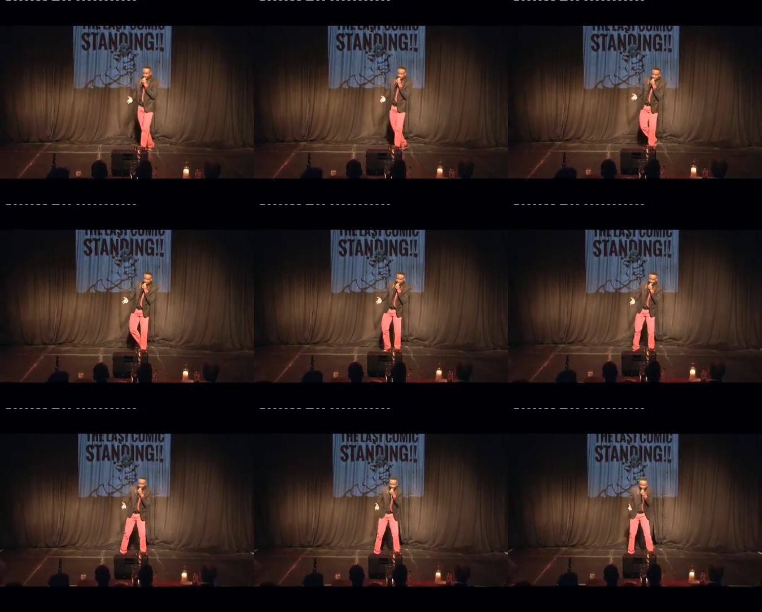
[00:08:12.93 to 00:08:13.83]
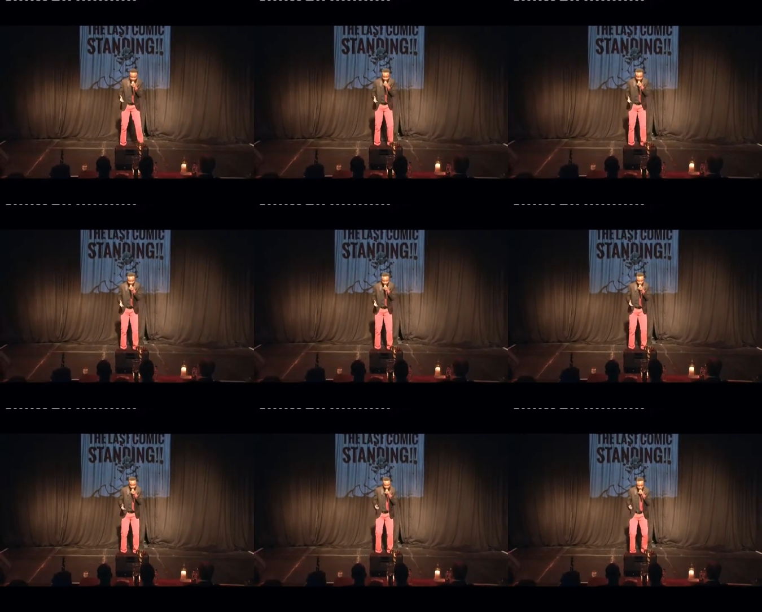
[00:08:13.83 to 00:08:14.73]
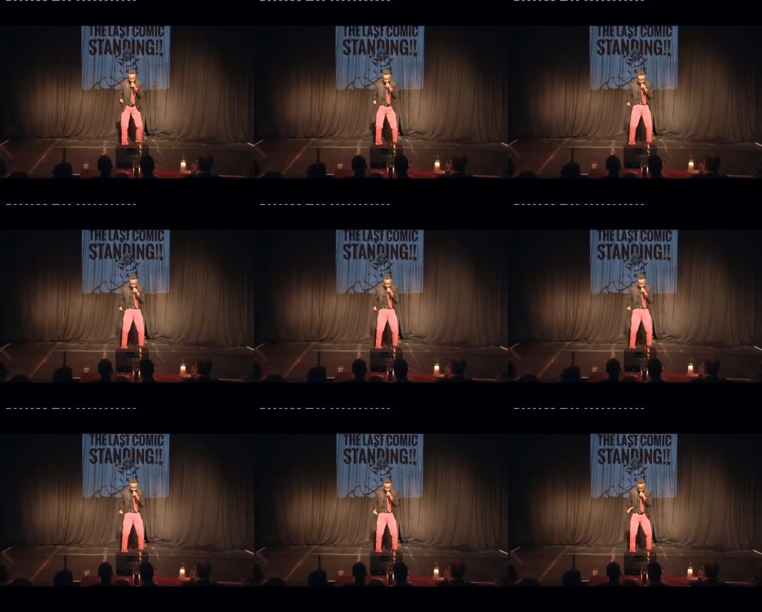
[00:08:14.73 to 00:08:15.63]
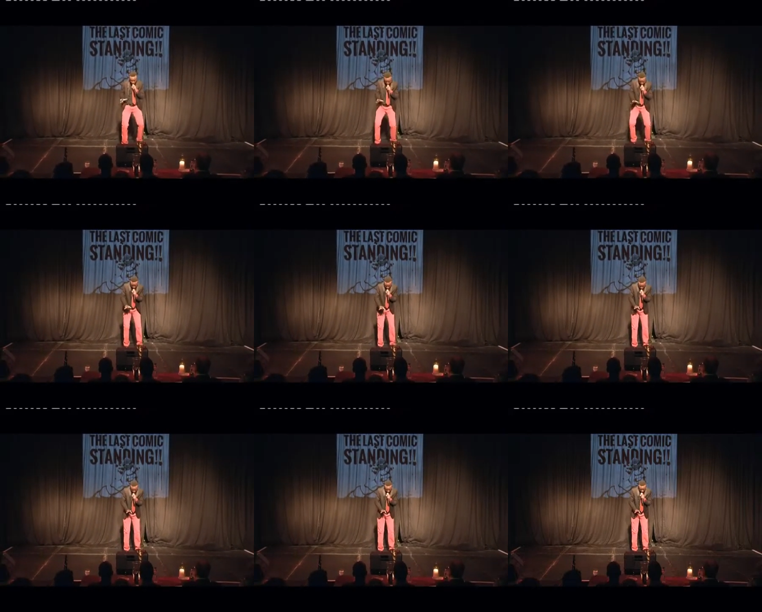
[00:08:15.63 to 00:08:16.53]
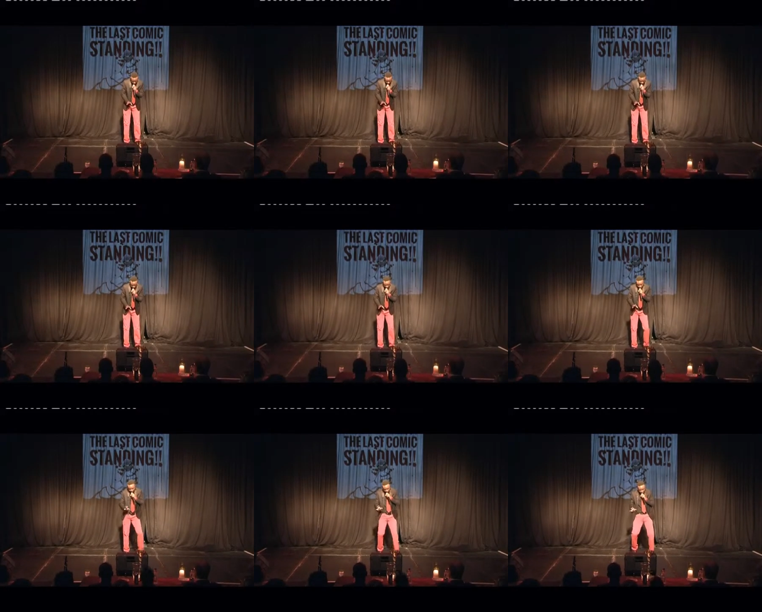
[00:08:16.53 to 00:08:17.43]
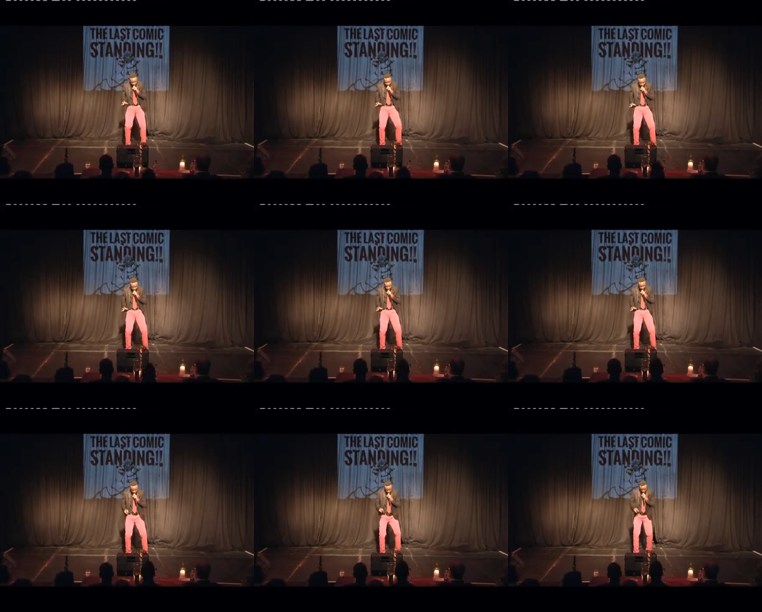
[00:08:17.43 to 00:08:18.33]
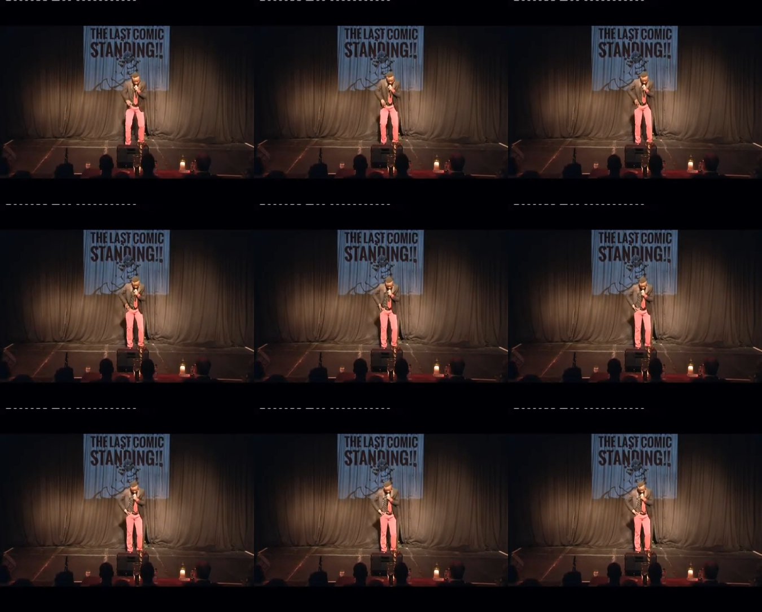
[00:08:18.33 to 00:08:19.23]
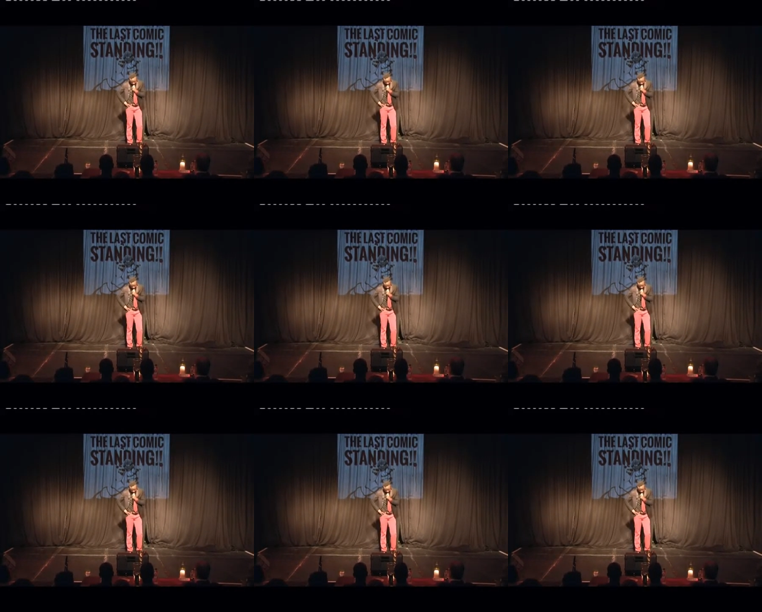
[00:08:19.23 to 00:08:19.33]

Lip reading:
[unreadable: no face in view]